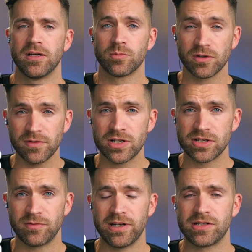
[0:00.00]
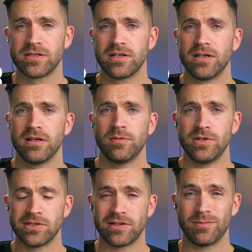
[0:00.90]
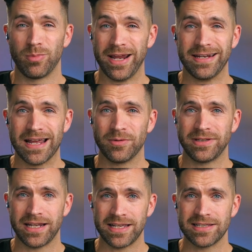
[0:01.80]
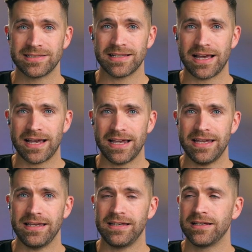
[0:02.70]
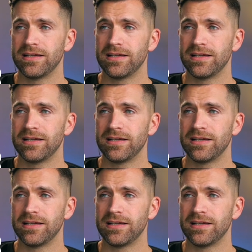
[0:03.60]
privilege, of which when you start to break down what that is, I